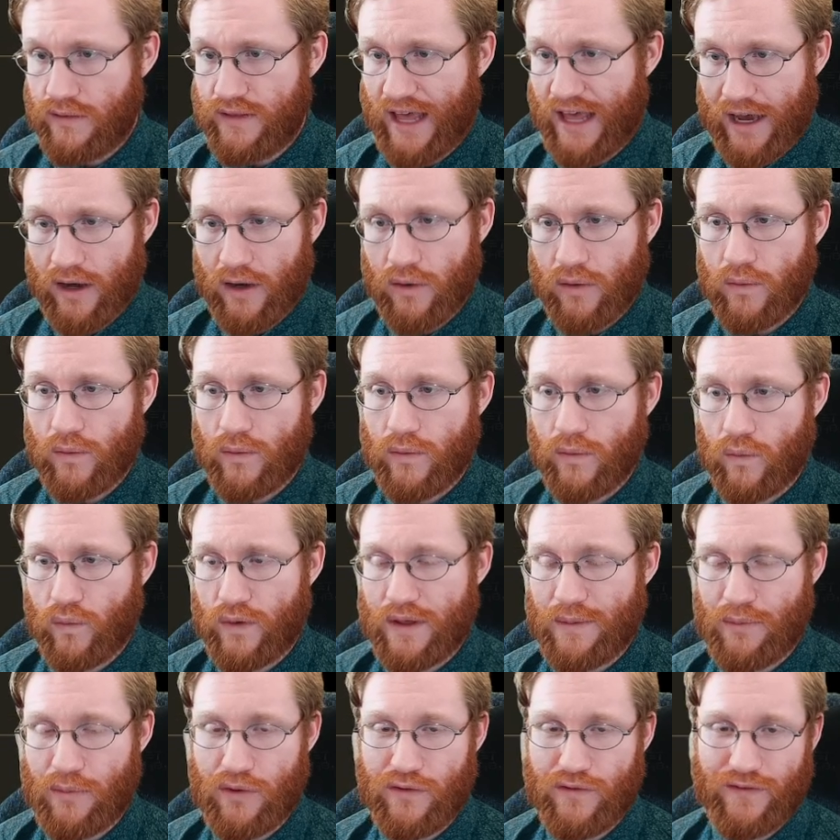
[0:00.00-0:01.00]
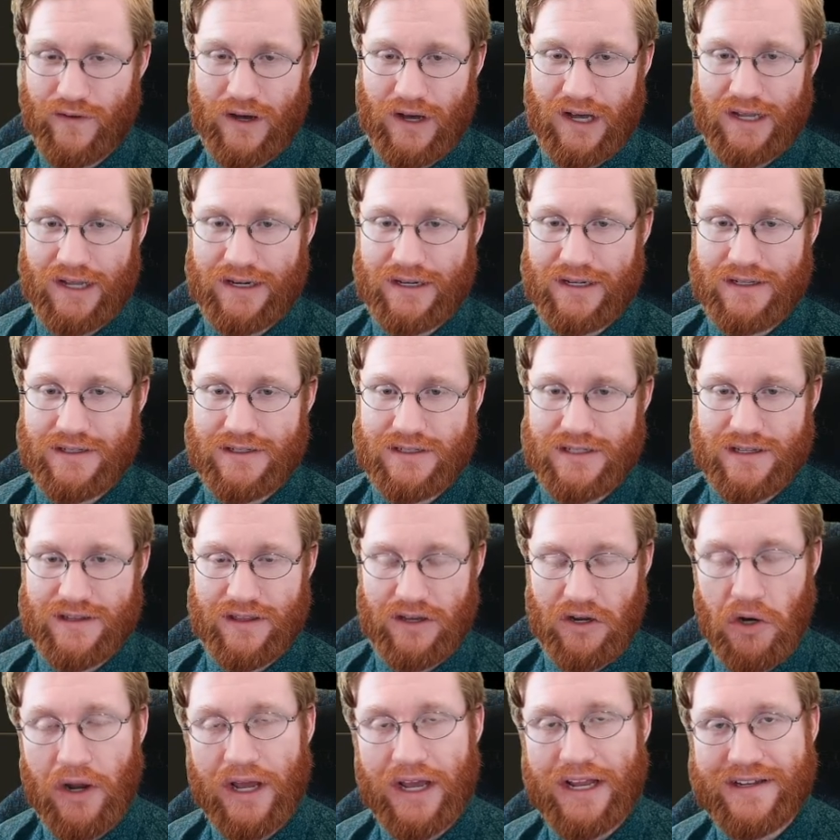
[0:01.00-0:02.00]
now we move on to
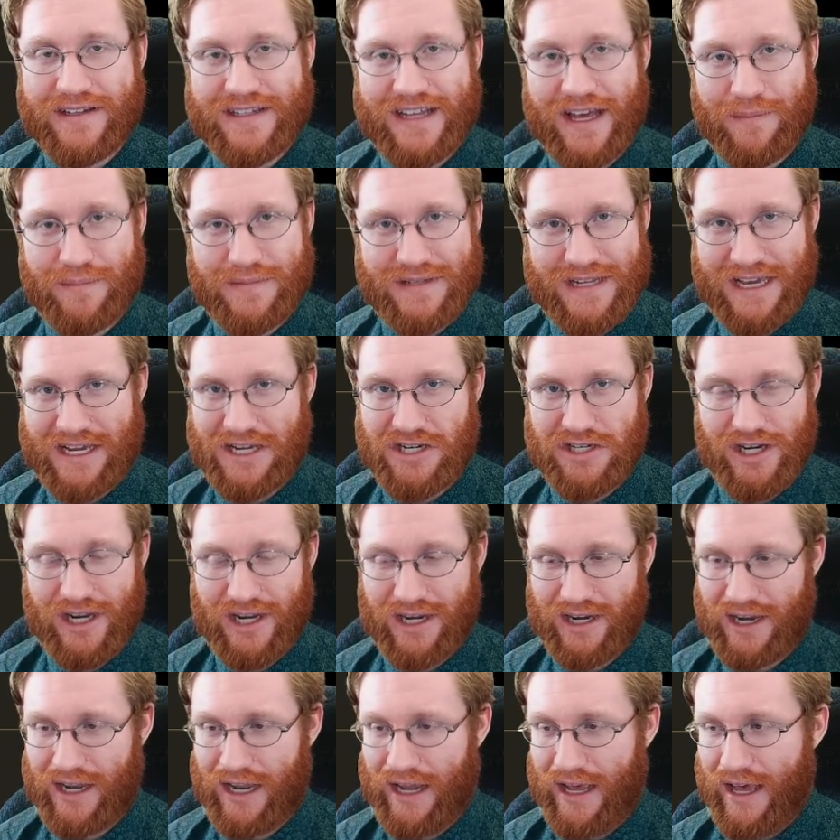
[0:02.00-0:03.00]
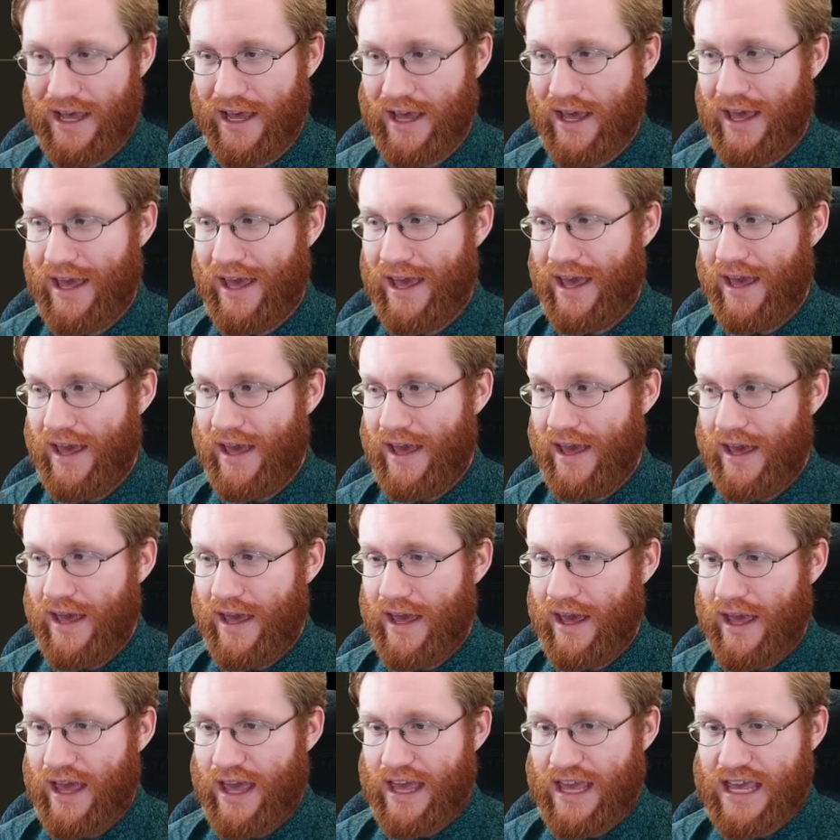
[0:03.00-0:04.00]
the Great Temptation.
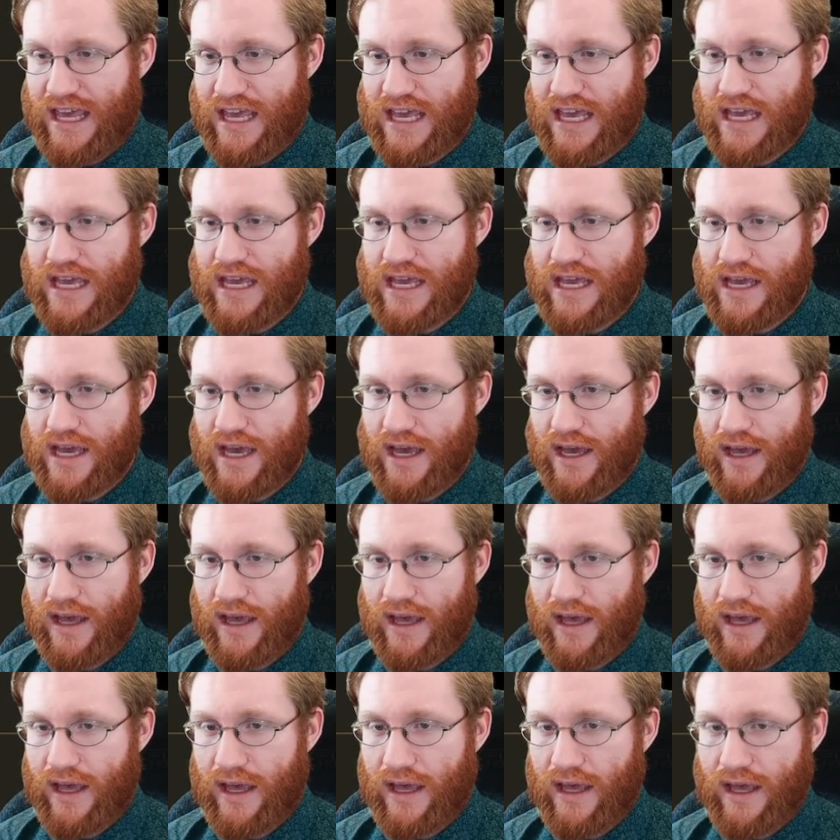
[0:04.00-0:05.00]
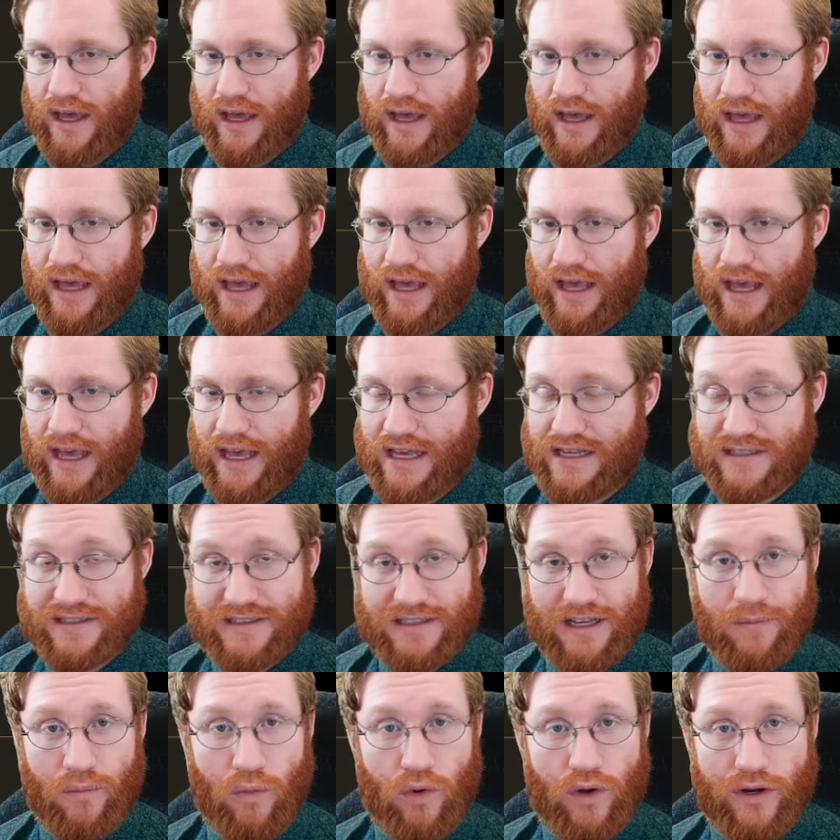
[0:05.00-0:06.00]
He is
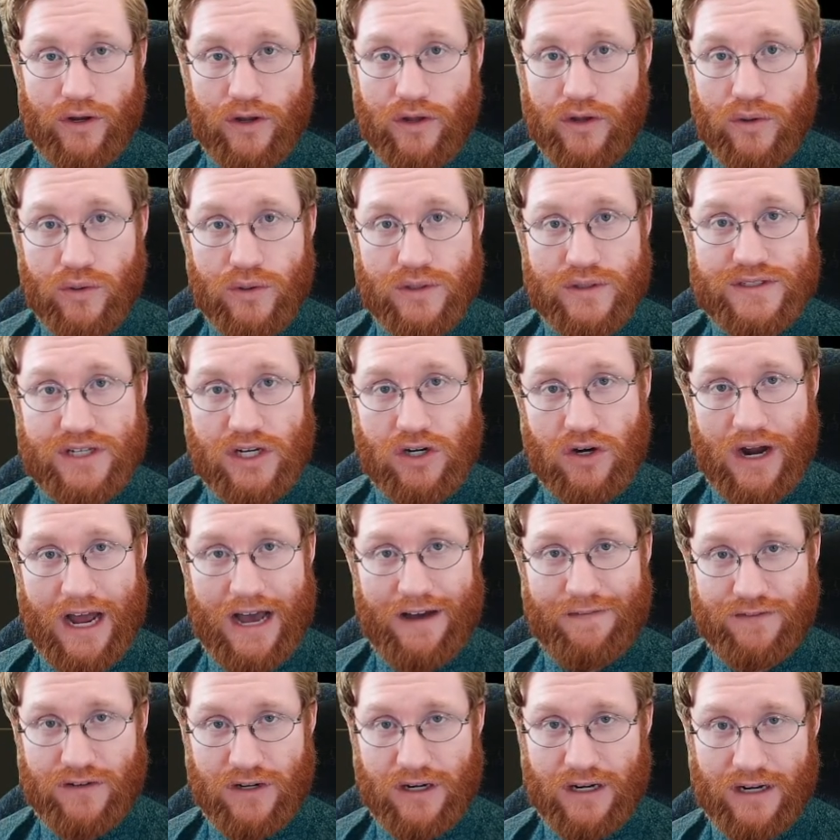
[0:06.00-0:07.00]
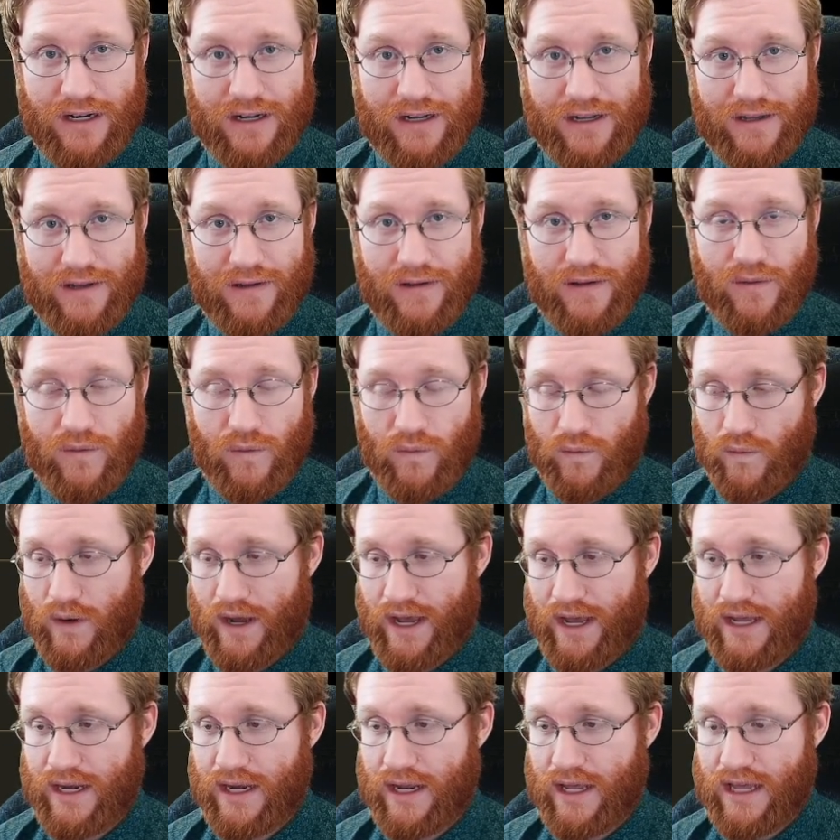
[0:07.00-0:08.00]
someone who is a crafter,
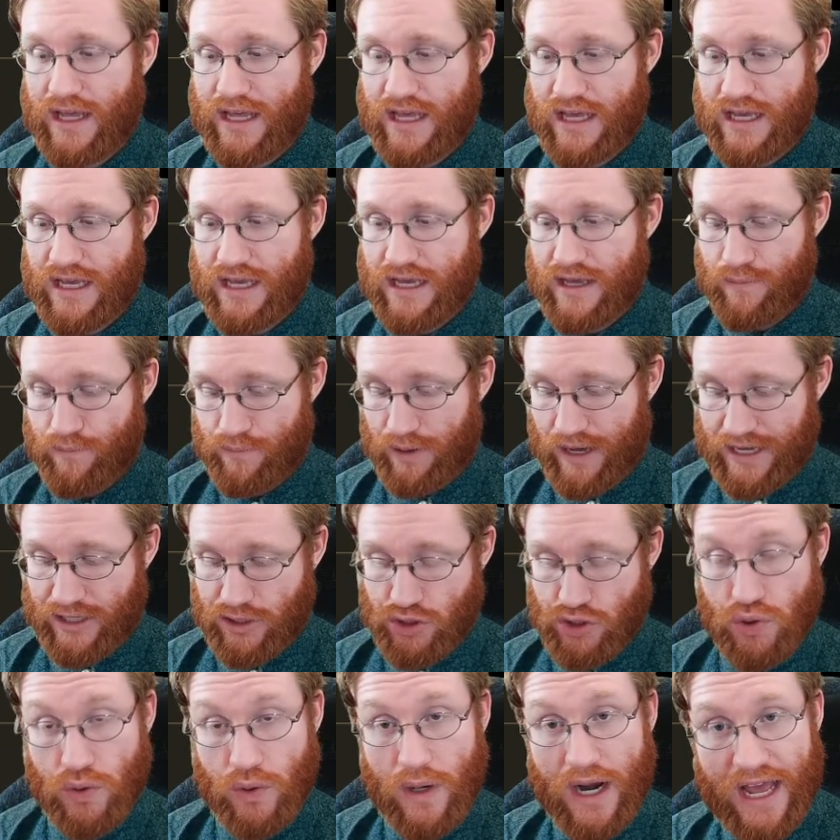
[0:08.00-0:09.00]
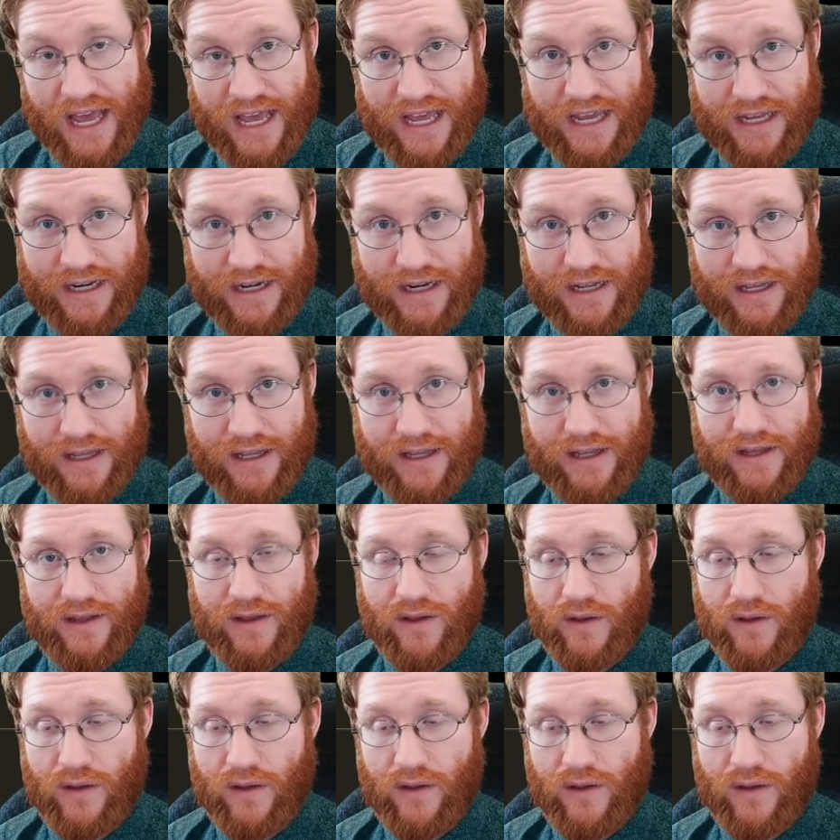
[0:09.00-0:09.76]
right? He, by trade,